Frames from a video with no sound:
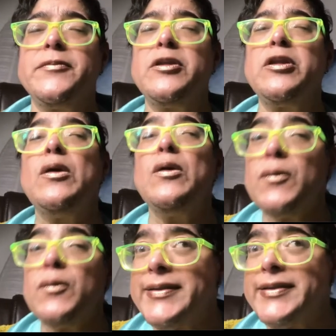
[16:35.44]
While in
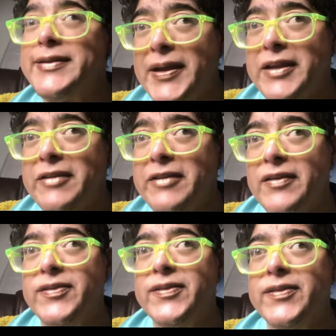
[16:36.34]
many ways the
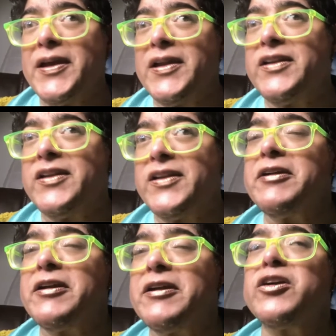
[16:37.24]
pandemic we are
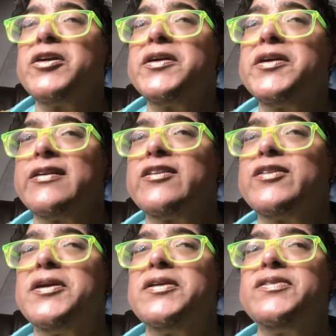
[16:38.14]
currently
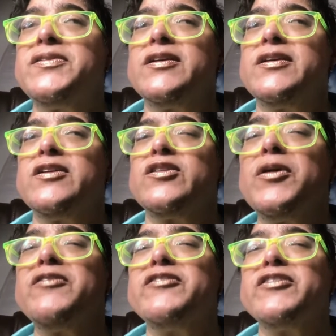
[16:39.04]
experiencing is more of a
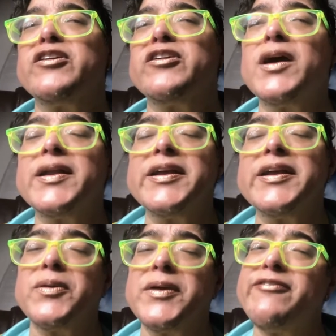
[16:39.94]
chronic grief
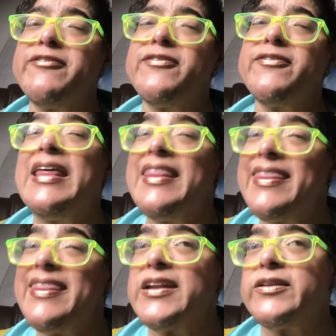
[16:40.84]
than an
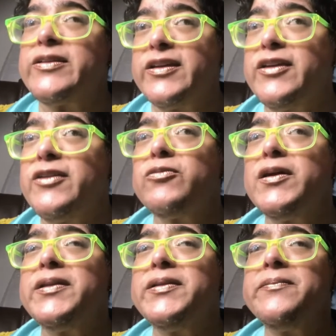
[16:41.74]
acute one,
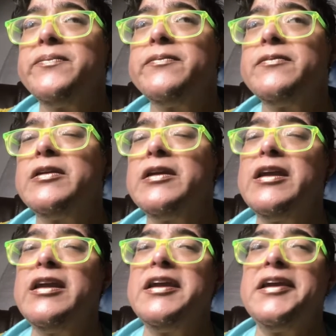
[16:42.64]

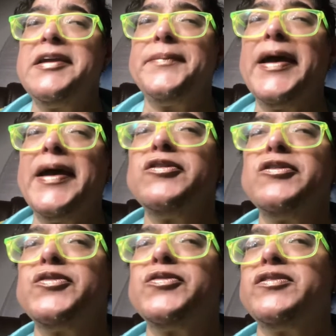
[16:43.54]
it matters for us to
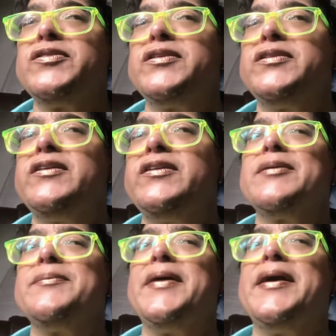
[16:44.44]
talk about how
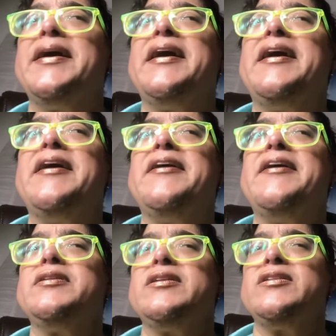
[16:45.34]
you can tend to
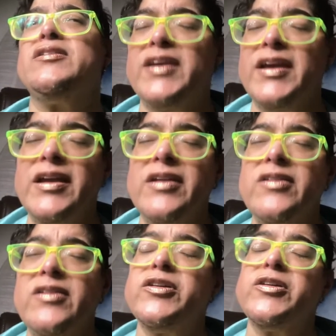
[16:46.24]
your grief
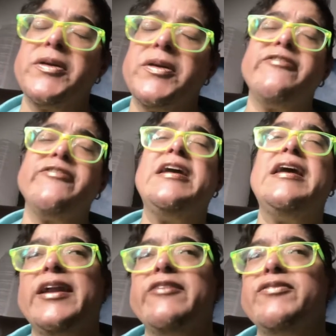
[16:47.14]
and that of those
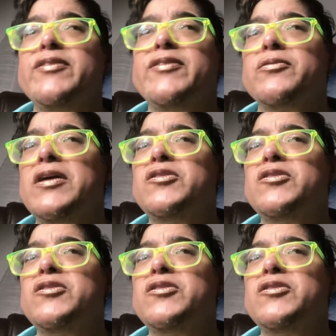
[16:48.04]
around you,